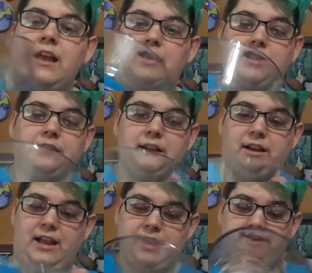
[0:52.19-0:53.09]
And I
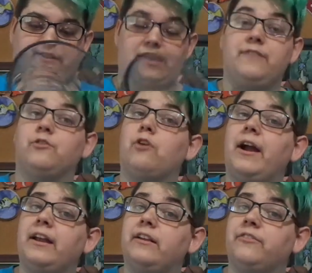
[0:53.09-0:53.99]
have a
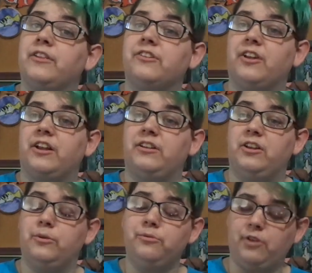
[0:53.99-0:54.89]
variety of things I can
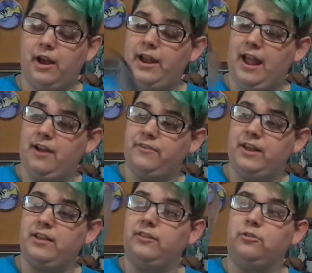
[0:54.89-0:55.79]
use. I have
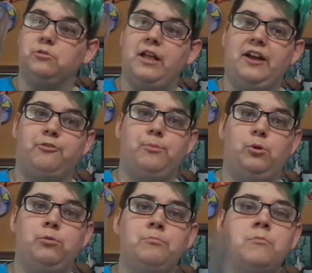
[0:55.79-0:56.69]
a little glass
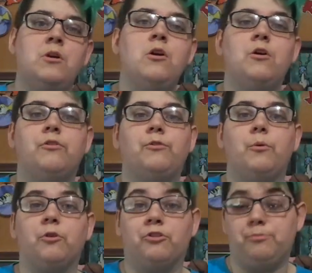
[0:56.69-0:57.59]
bowl
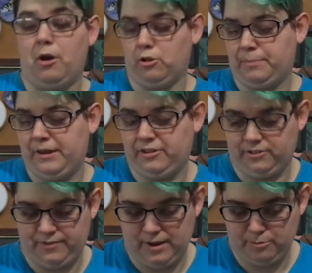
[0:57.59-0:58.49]
for smaller pieces
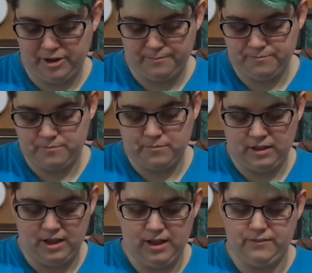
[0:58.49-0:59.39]
of fabric.
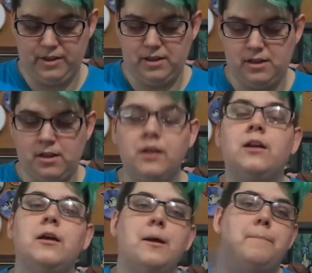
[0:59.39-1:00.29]
I have a
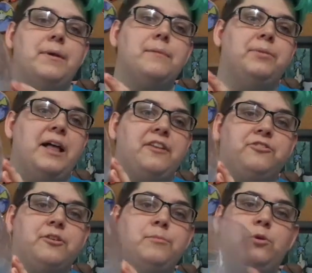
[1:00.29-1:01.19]
big
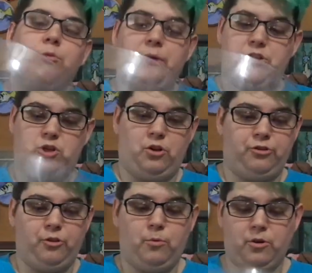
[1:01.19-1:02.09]
plastic bowl, which
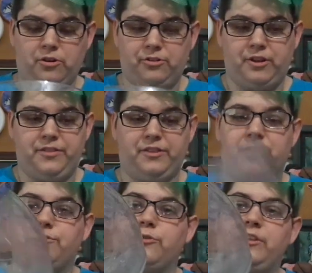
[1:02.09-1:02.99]
also works, and this
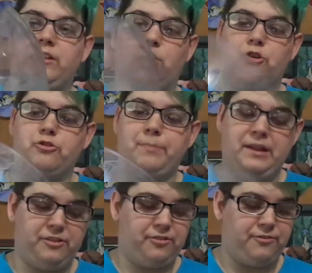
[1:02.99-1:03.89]
is for the larger pieces